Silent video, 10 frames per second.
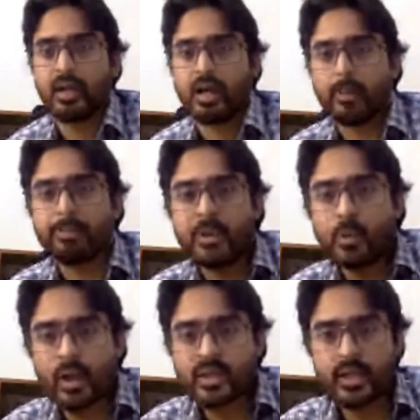Abdi
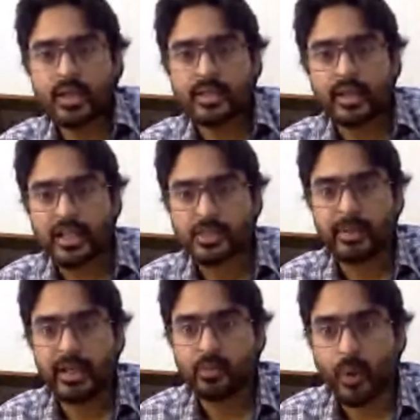Wasa is saying,
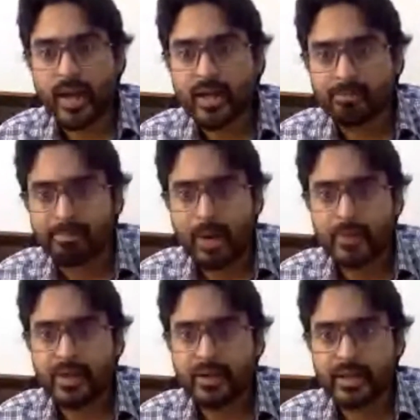explain why compound
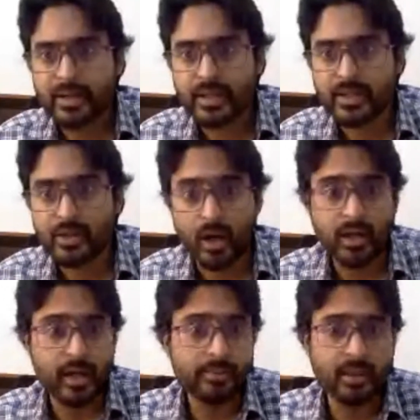interest is not
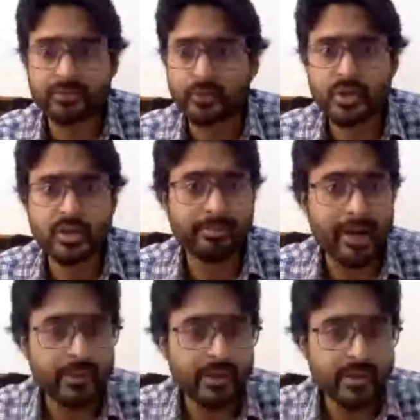haram. Of course,
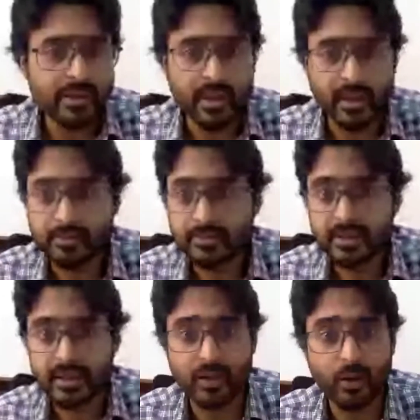compound interest is haram.
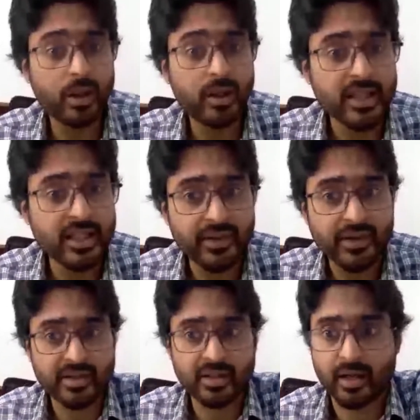All kinds of
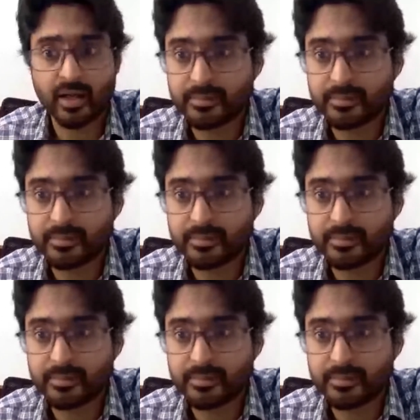interest is haram.